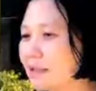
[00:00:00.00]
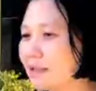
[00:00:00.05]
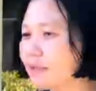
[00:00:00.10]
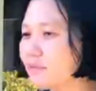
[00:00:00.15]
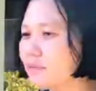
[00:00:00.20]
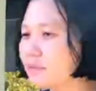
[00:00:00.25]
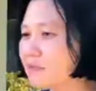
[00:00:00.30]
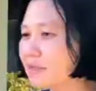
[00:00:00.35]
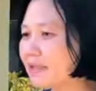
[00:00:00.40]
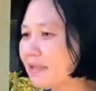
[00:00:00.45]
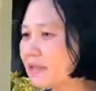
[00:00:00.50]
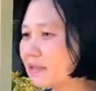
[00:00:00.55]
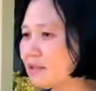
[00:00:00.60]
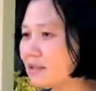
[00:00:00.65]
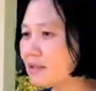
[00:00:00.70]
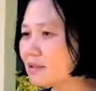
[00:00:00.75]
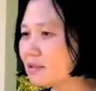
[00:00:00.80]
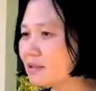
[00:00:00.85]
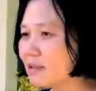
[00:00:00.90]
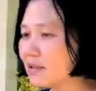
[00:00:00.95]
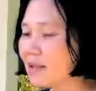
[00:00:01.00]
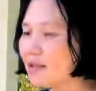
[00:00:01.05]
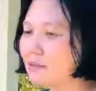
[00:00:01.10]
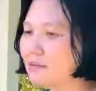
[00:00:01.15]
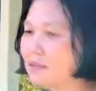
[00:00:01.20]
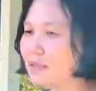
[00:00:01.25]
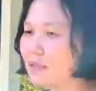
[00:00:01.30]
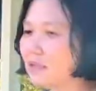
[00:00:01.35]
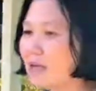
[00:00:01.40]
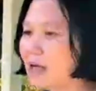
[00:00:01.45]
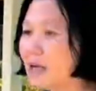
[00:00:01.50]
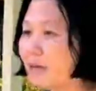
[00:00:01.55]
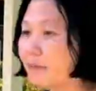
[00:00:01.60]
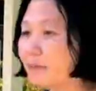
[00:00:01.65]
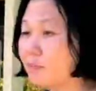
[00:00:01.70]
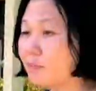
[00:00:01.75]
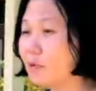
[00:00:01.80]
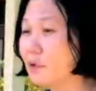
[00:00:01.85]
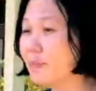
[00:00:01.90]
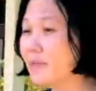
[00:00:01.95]
in making this, and uh, I
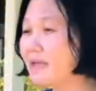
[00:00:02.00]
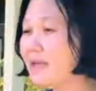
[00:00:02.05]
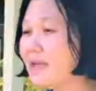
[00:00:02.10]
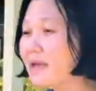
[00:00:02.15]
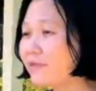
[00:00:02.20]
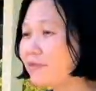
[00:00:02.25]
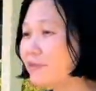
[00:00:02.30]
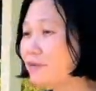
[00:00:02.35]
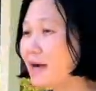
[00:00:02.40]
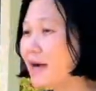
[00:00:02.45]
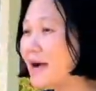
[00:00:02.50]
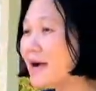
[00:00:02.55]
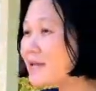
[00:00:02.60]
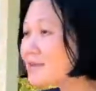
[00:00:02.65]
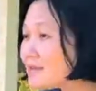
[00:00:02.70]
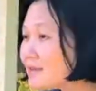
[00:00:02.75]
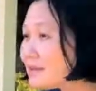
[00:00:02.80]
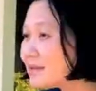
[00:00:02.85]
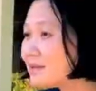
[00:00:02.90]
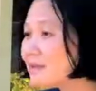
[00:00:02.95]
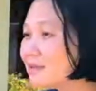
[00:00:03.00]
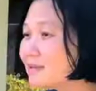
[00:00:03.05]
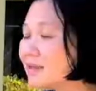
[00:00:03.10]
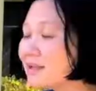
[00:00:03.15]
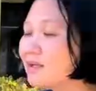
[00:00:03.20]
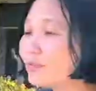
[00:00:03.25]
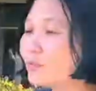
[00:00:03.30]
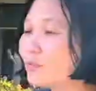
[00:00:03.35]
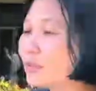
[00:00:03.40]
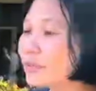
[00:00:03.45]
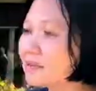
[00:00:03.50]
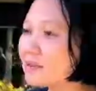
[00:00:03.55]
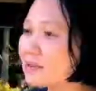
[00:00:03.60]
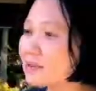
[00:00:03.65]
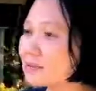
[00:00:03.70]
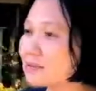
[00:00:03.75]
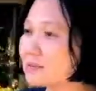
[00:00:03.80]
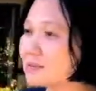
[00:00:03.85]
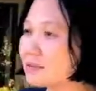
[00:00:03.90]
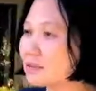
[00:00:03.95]
probably have to ask her
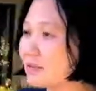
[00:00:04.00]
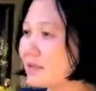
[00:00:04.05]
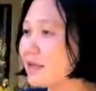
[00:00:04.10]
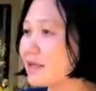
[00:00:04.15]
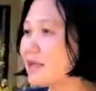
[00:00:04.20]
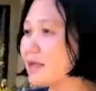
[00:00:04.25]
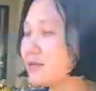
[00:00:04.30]
whether she can